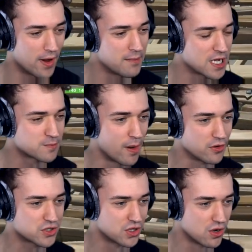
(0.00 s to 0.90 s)
What am I
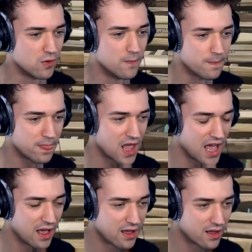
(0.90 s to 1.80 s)
supposed to do? Eh?
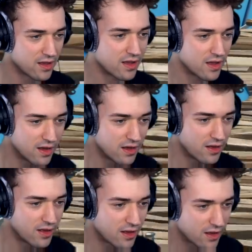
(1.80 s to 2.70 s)
Get
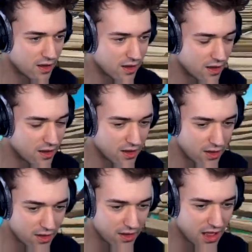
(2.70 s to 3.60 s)
good, boy!
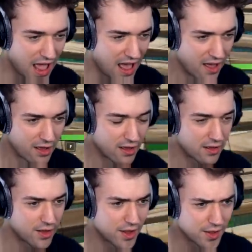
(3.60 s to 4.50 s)
Eh?
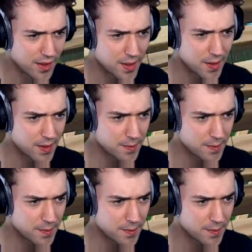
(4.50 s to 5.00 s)
Eh?